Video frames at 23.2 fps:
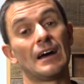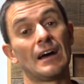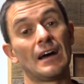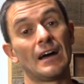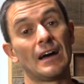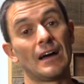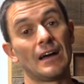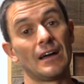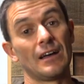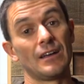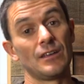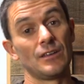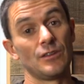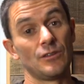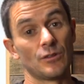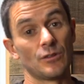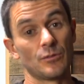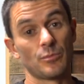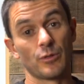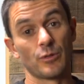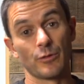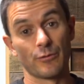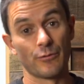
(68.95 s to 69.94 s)
Uh,
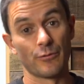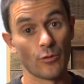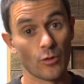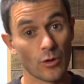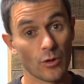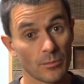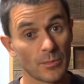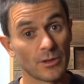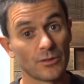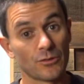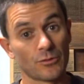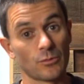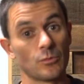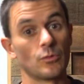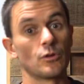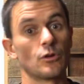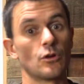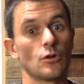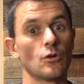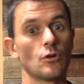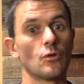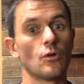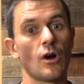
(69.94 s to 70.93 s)
your performance
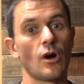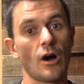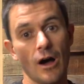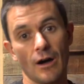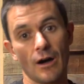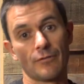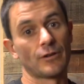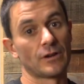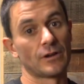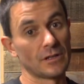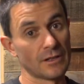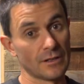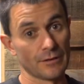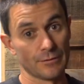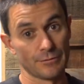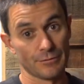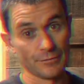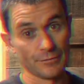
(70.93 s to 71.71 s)
will go off a cliff.